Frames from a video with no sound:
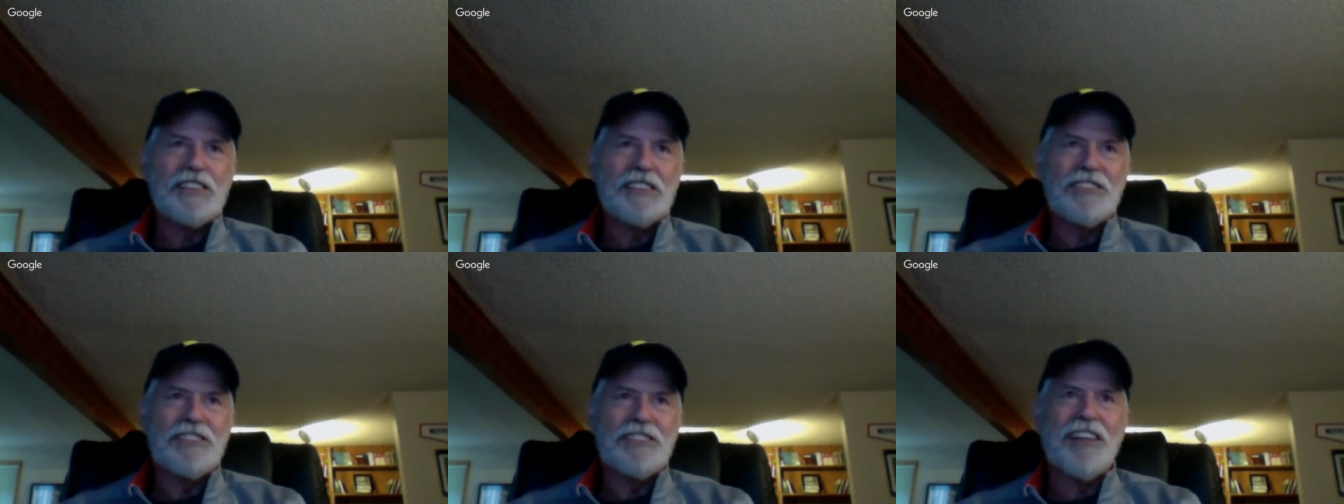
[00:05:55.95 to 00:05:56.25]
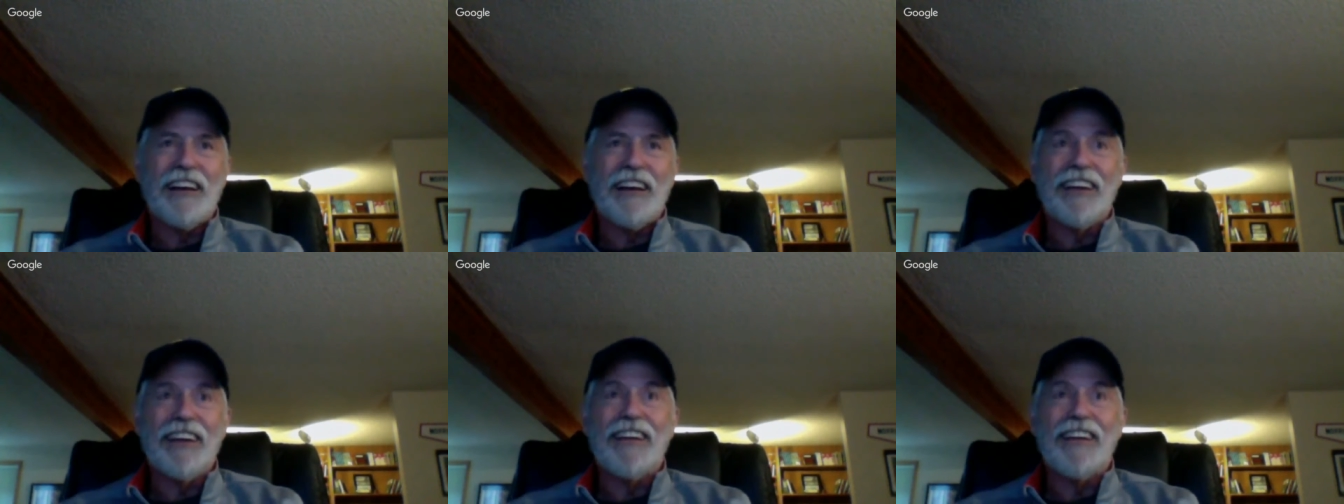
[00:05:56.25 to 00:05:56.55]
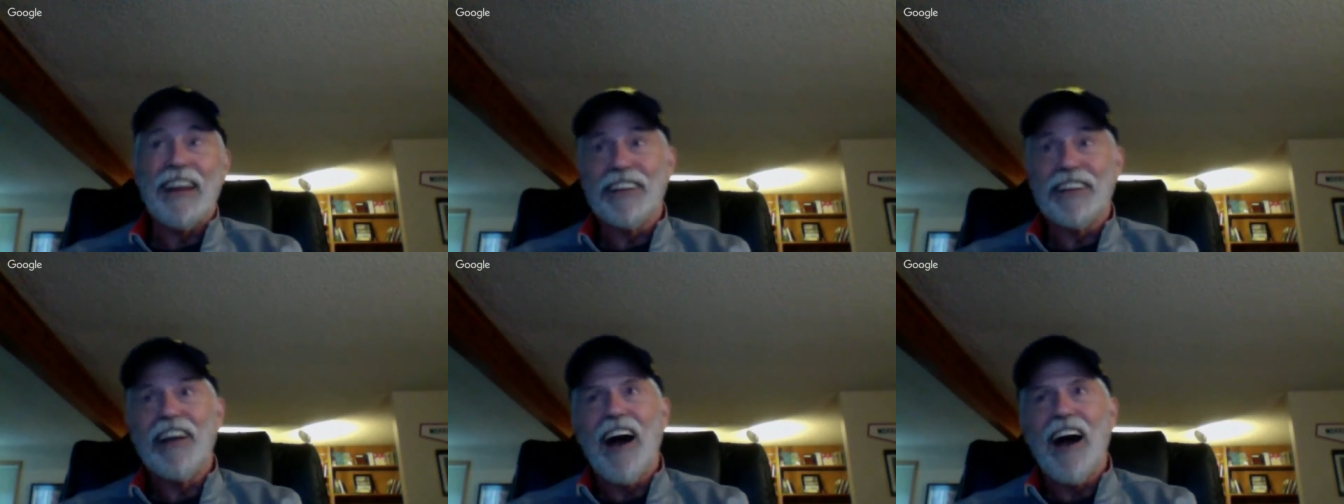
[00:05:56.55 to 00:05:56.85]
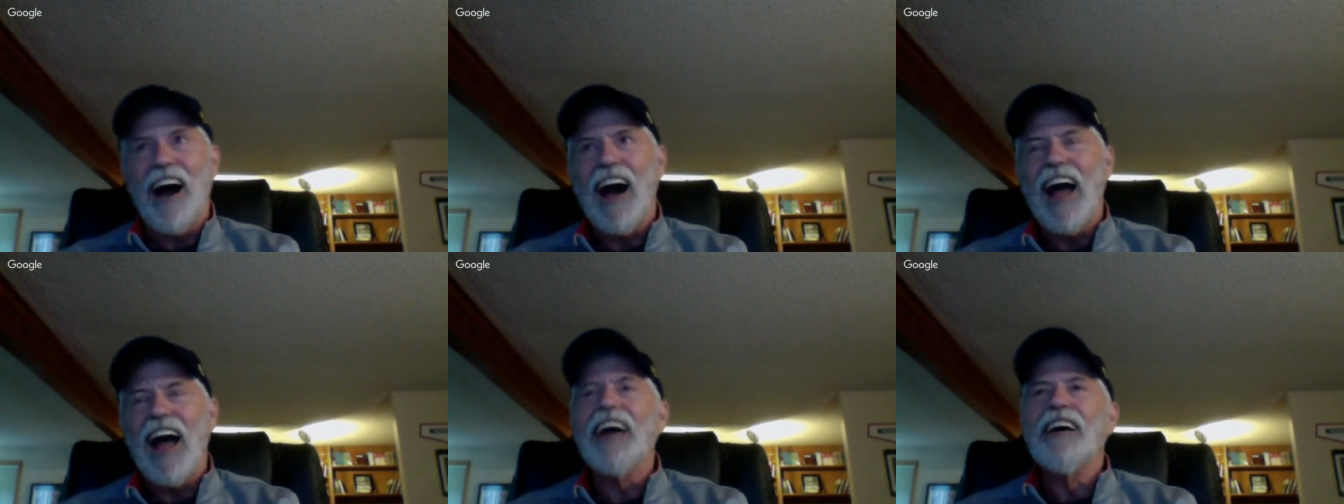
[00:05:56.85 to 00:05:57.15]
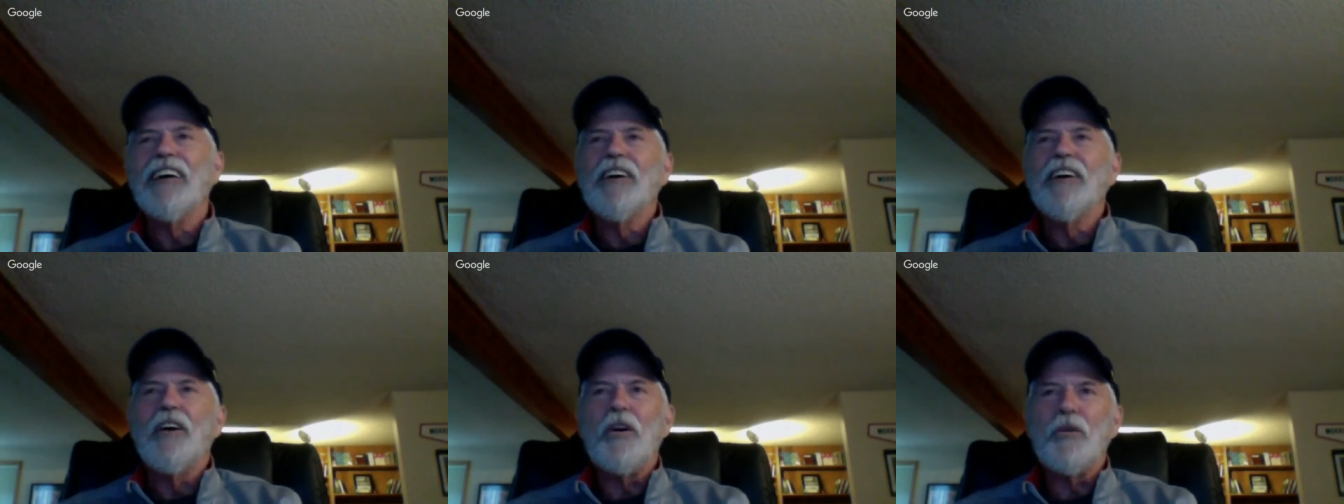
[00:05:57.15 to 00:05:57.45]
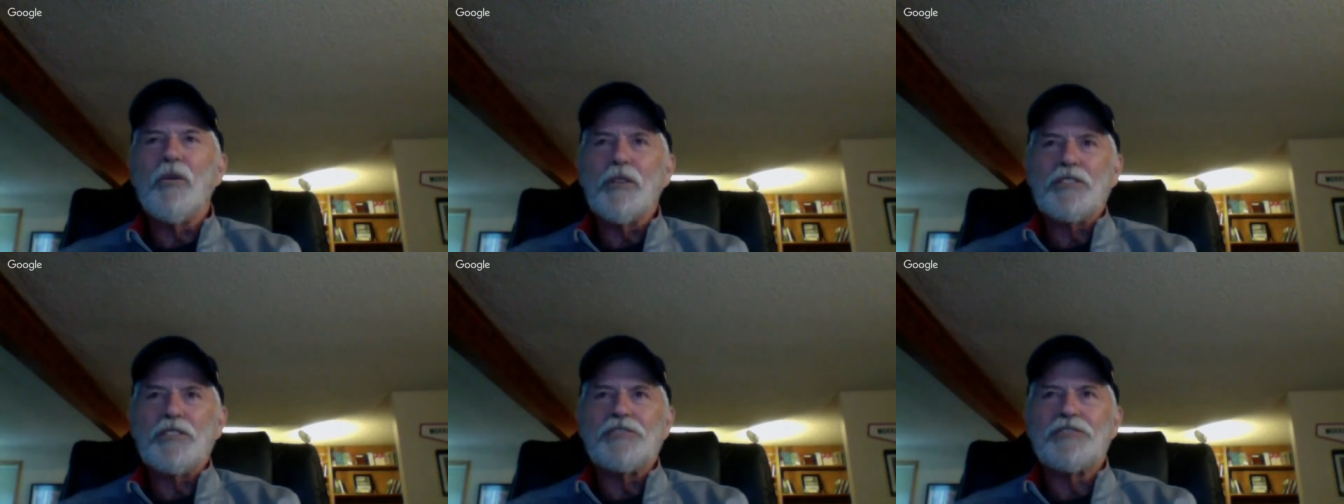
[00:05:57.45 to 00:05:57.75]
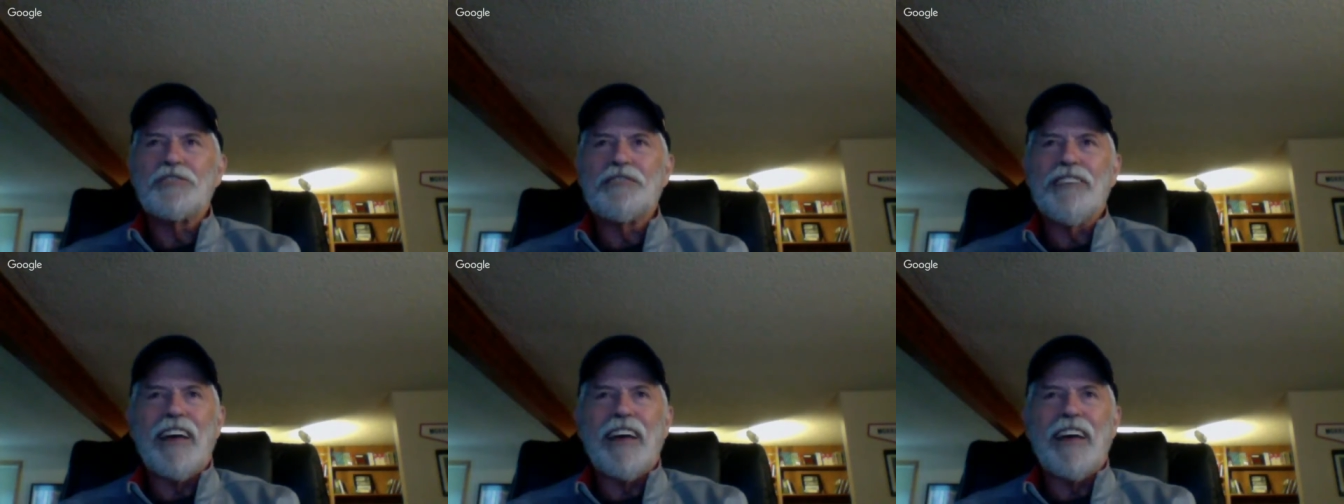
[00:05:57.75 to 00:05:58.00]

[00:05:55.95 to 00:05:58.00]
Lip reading: It's like a dead guy who was,